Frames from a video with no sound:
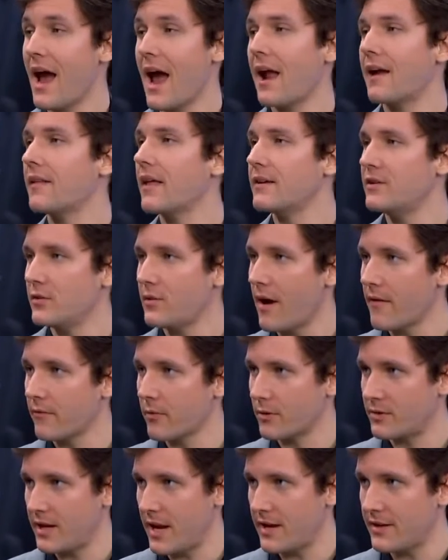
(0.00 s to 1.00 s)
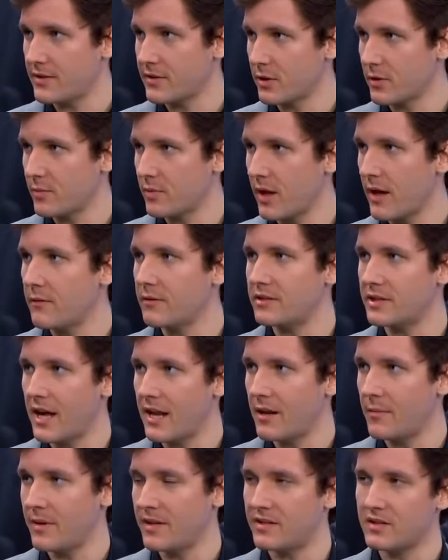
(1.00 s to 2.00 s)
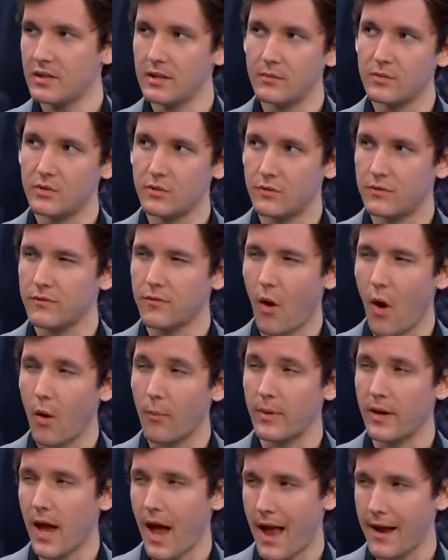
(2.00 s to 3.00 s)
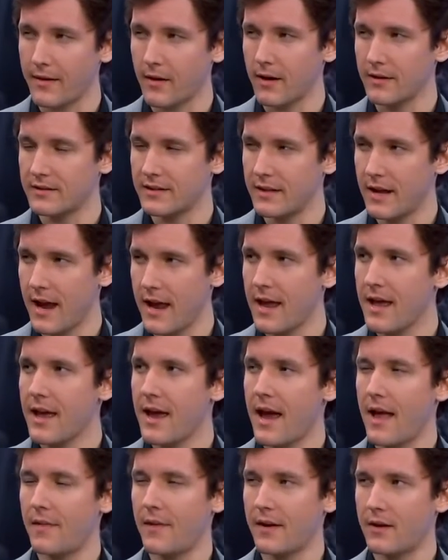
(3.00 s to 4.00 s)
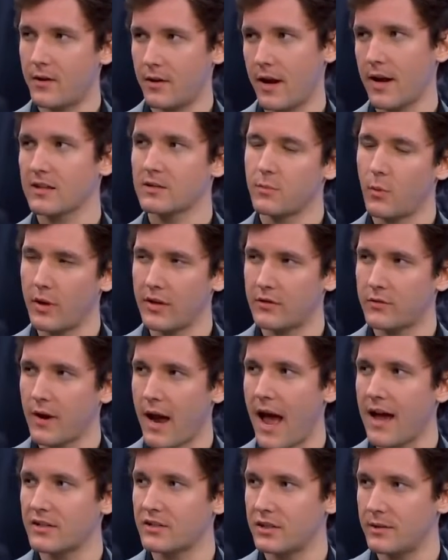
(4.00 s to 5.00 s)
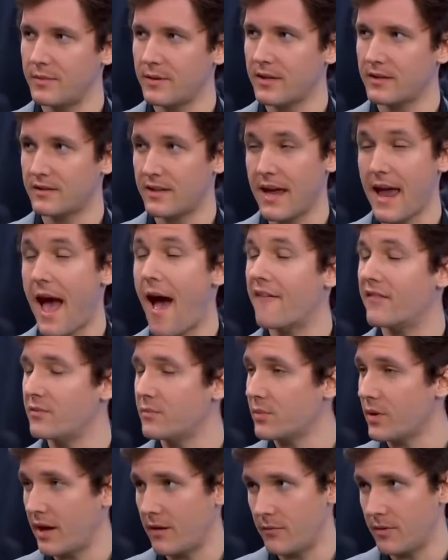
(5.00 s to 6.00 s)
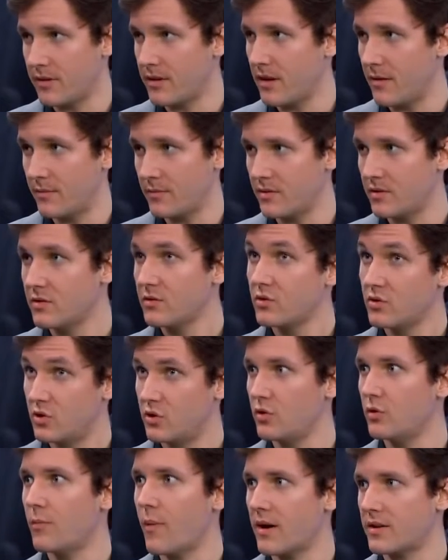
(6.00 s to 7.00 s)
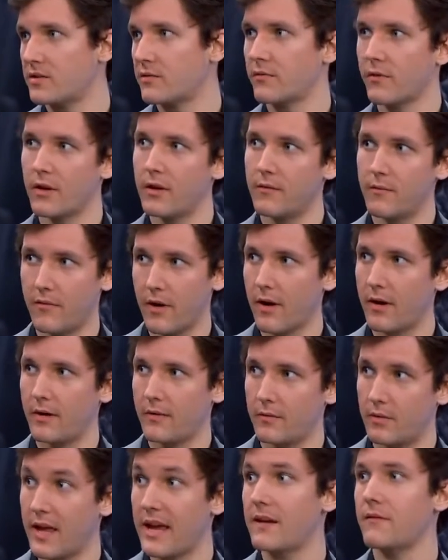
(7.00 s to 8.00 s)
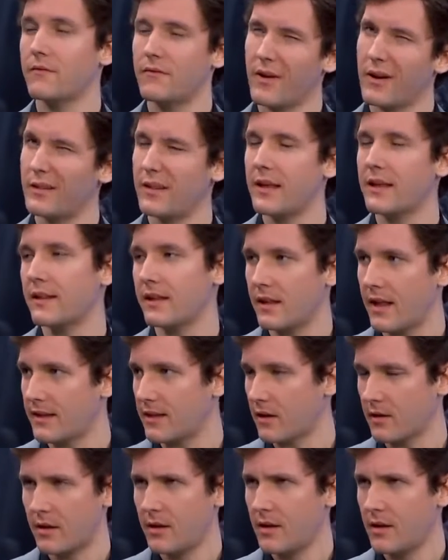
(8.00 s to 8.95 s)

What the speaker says: and they do have rotational play, which Enemy seem to fall behind on today, and they could exploit Trashy because they haven't played with him too much very lately. Like,